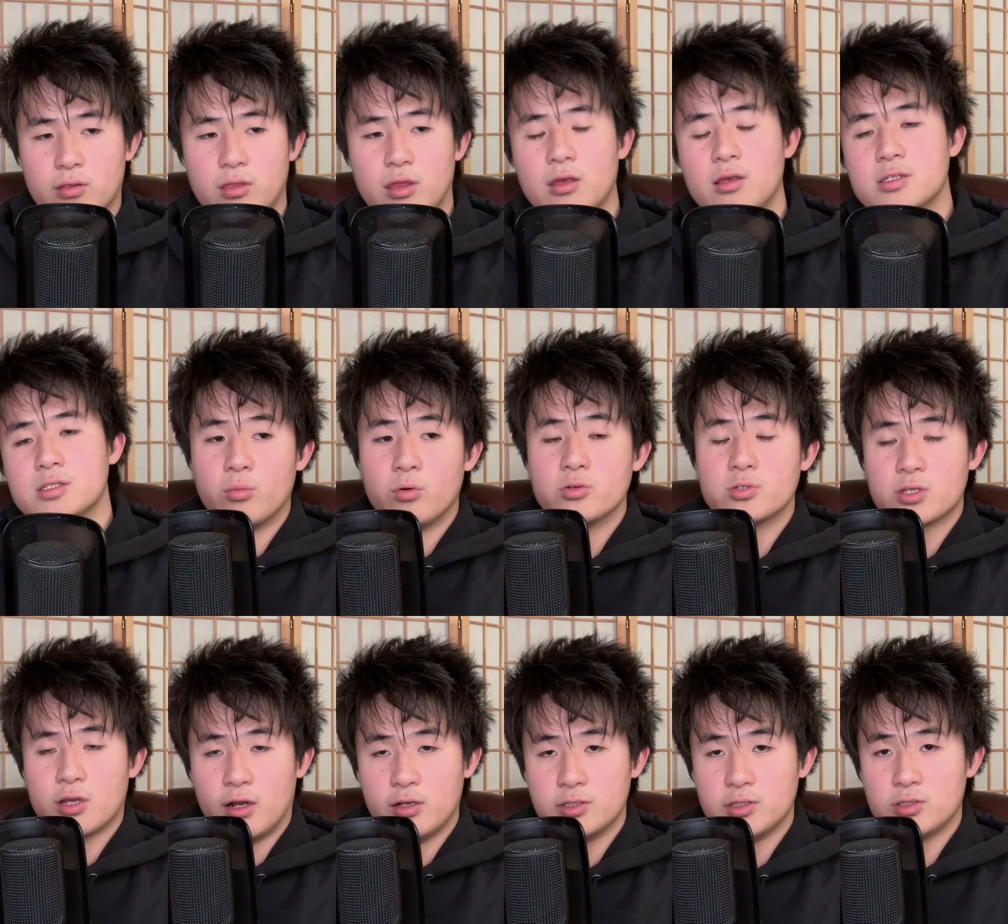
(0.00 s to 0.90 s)
thing is,
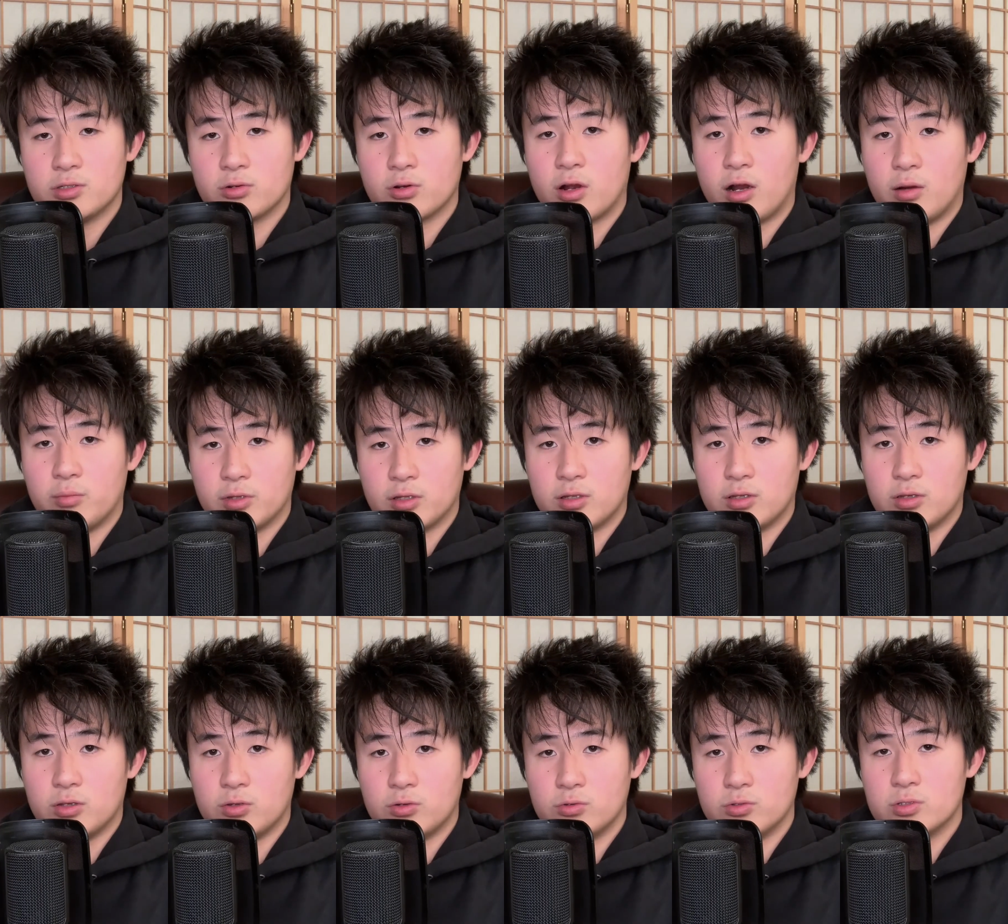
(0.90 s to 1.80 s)
most kanjis are commonly
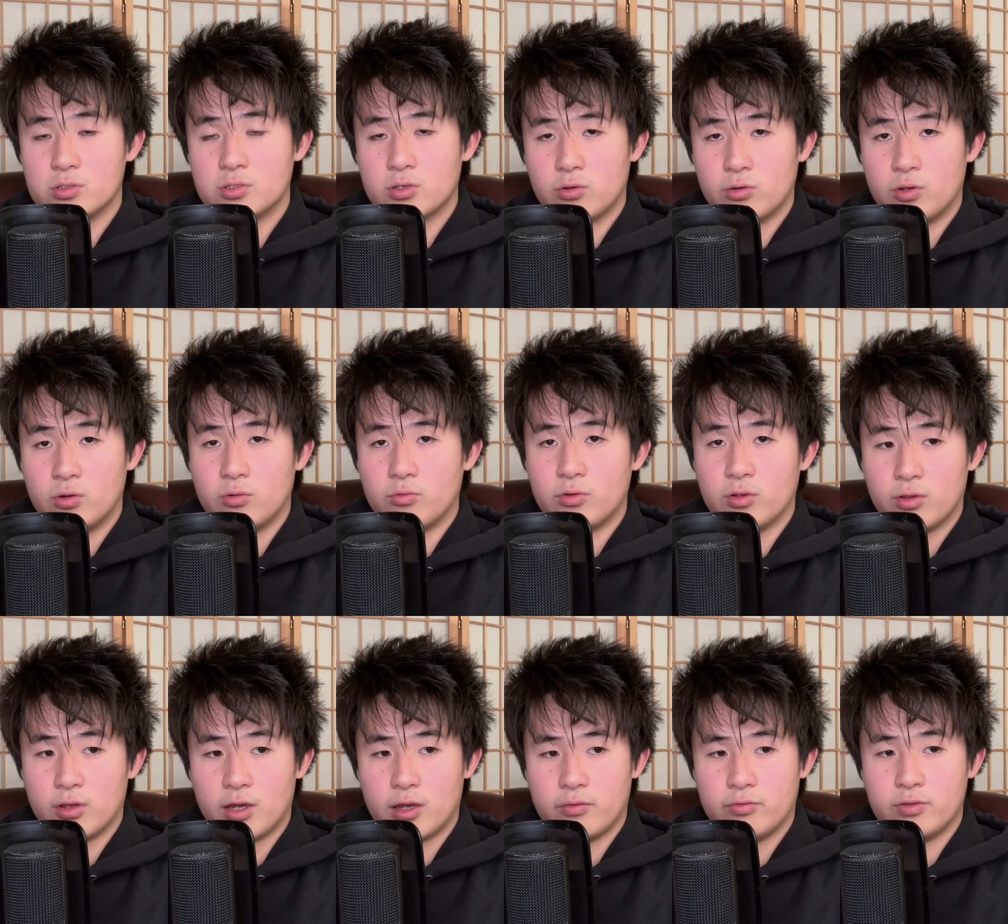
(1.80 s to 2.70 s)
used, so you don't
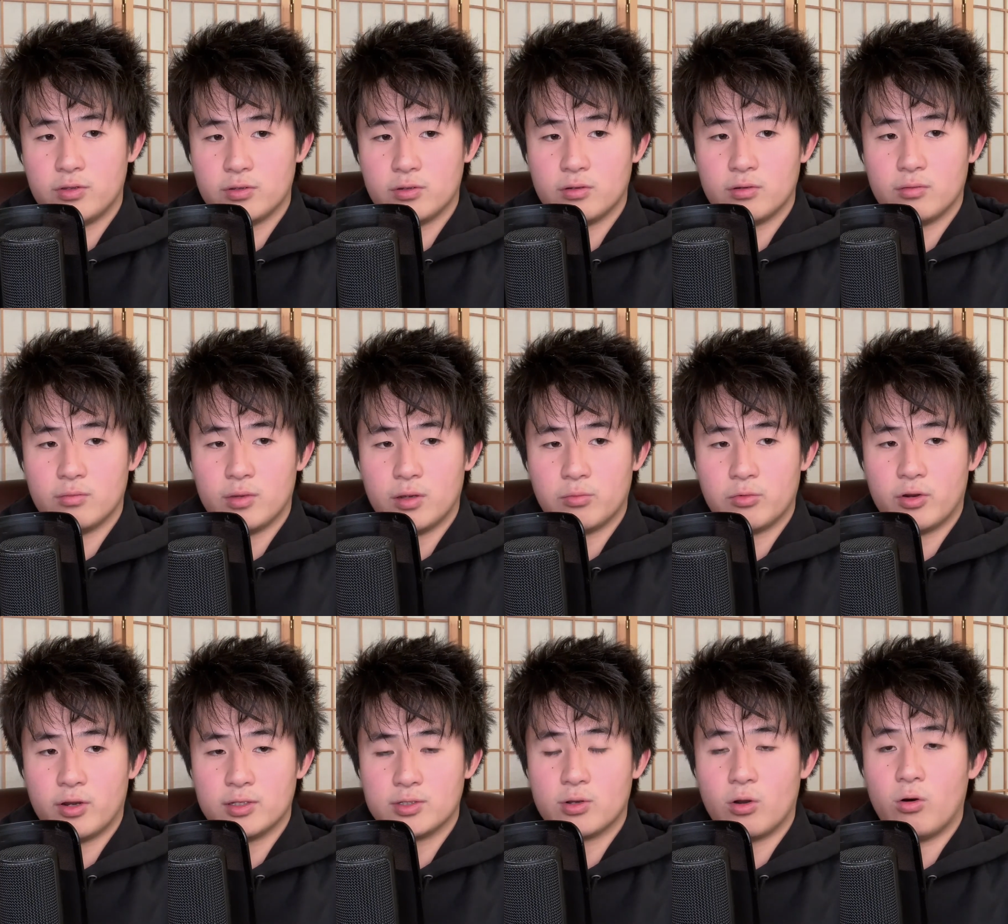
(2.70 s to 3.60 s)
really have to
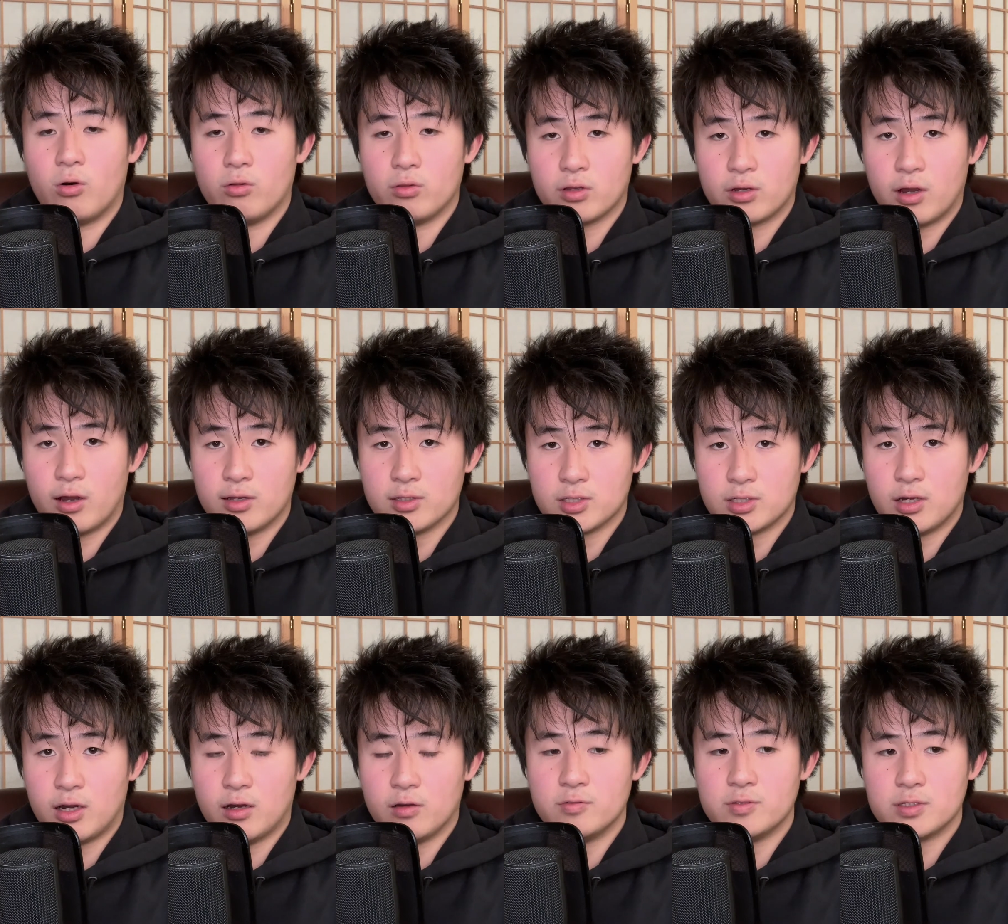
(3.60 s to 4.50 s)
memorize all the kanji,
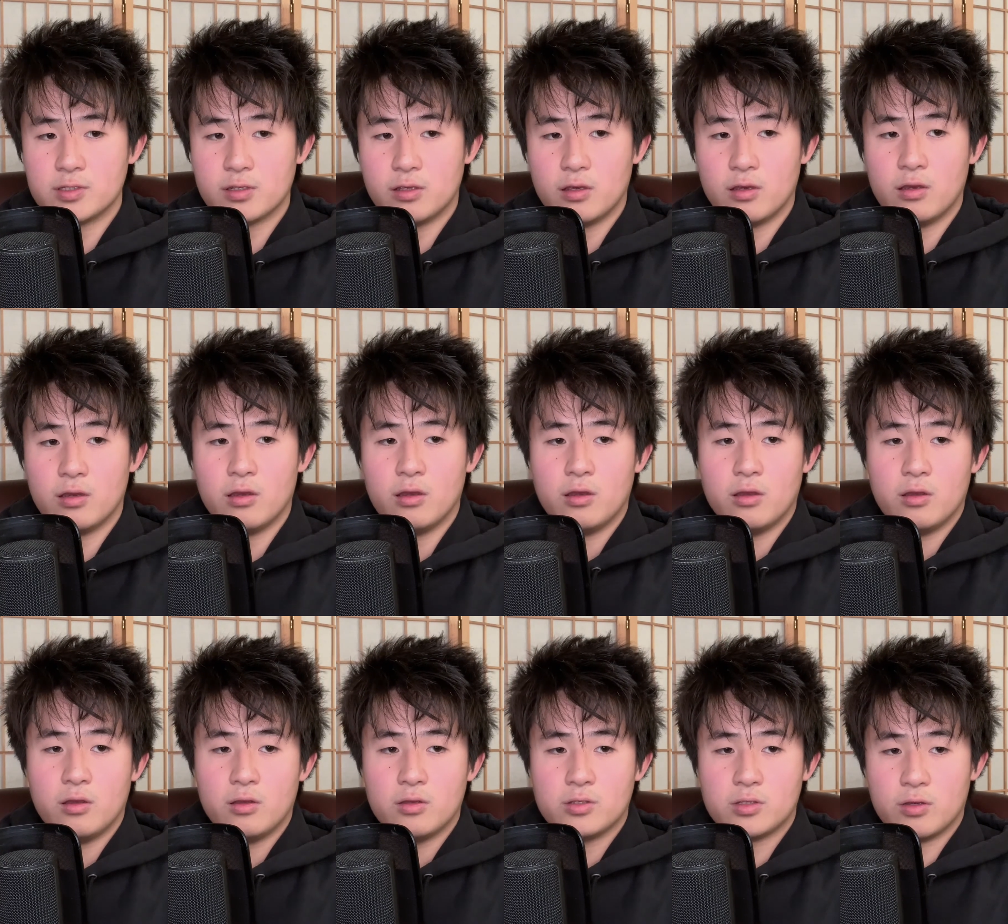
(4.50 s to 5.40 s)
obviously.
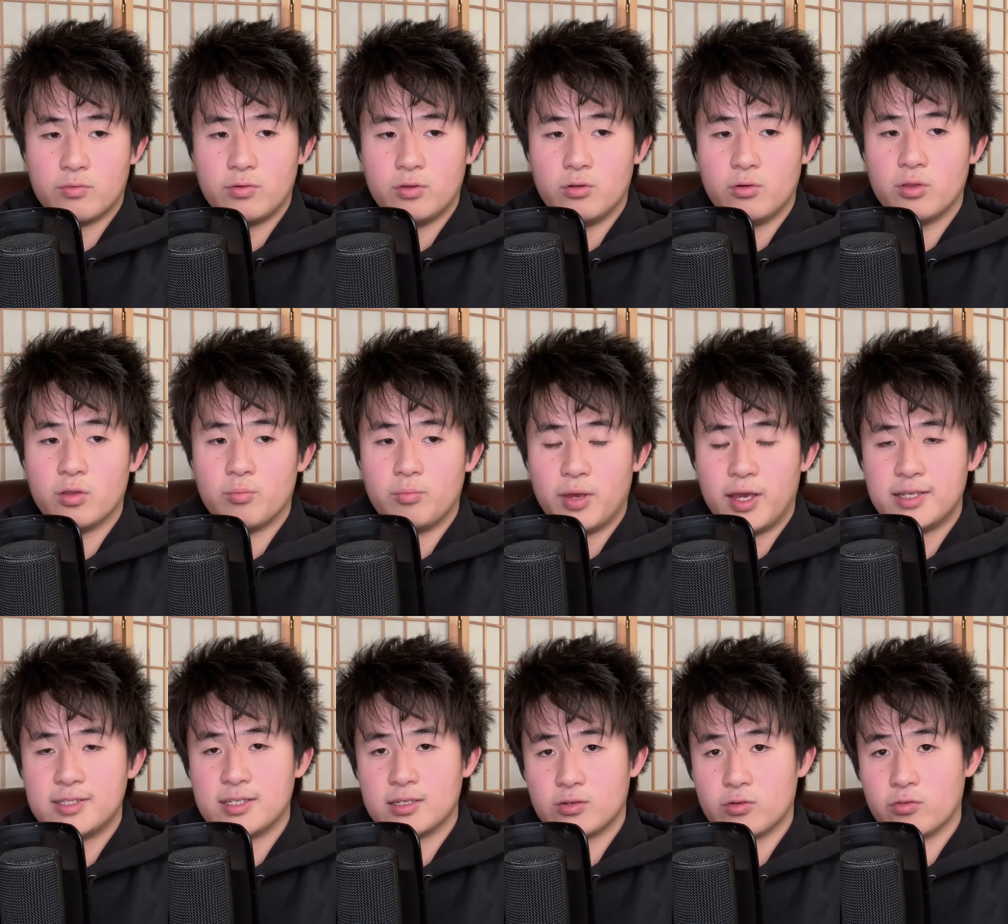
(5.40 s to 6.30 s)
So if you know the
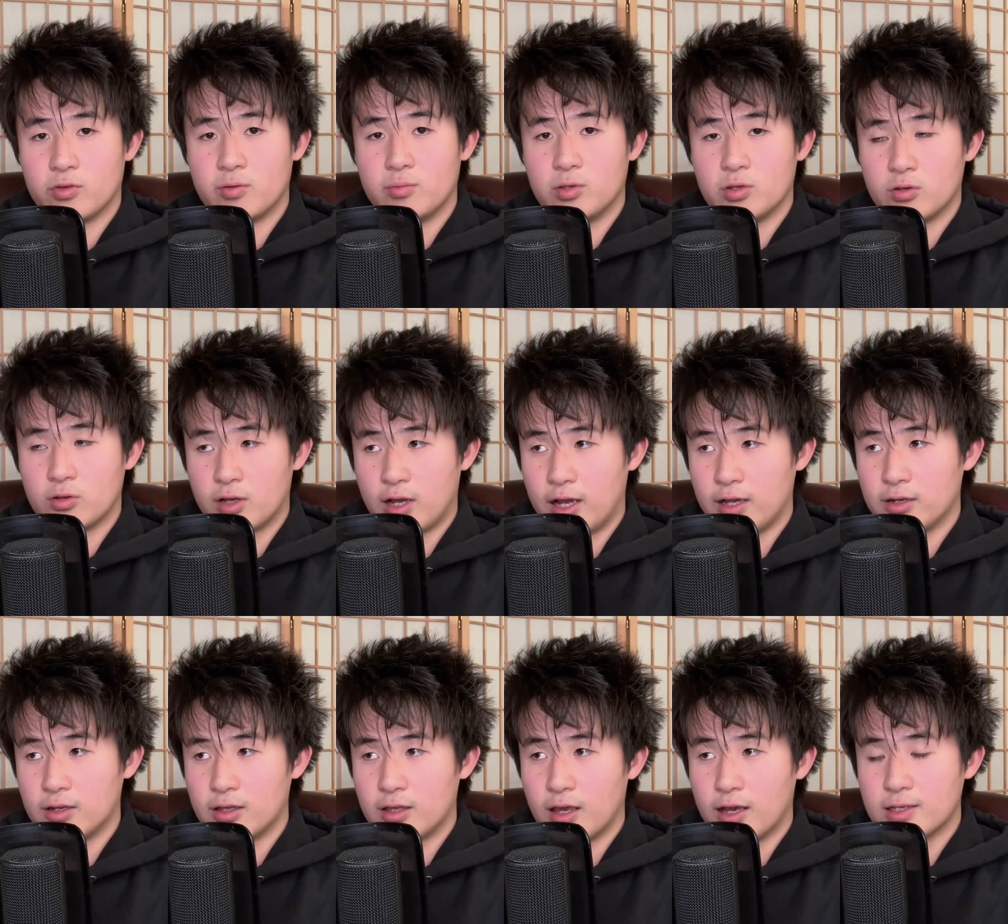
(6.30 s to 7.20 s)
basic of it, you could kind
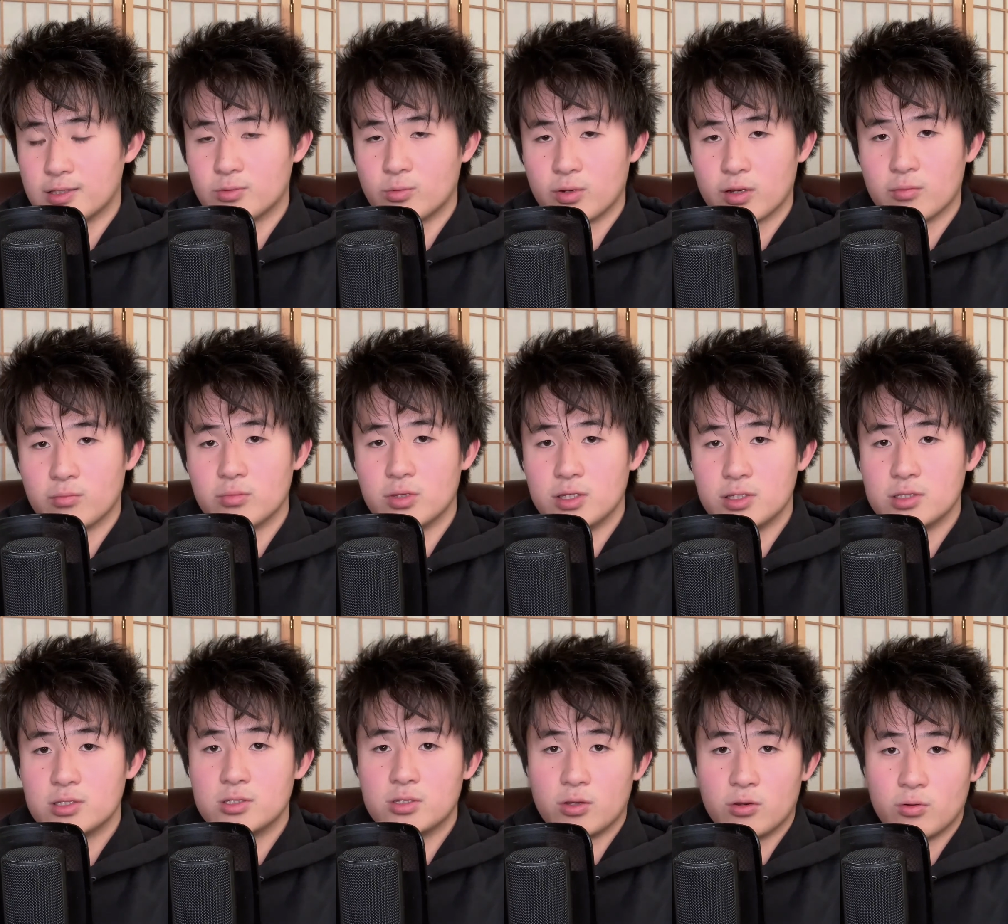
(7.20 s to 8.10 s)
of guess what it
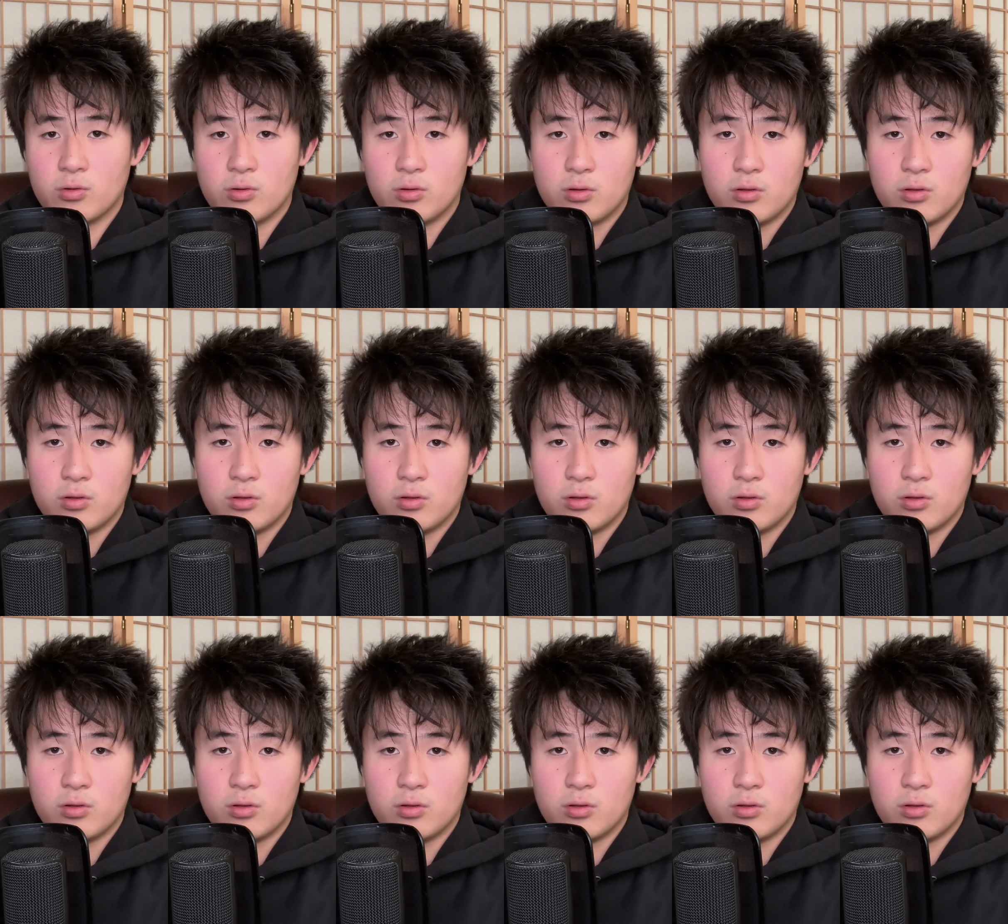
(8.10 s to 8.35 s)
means too.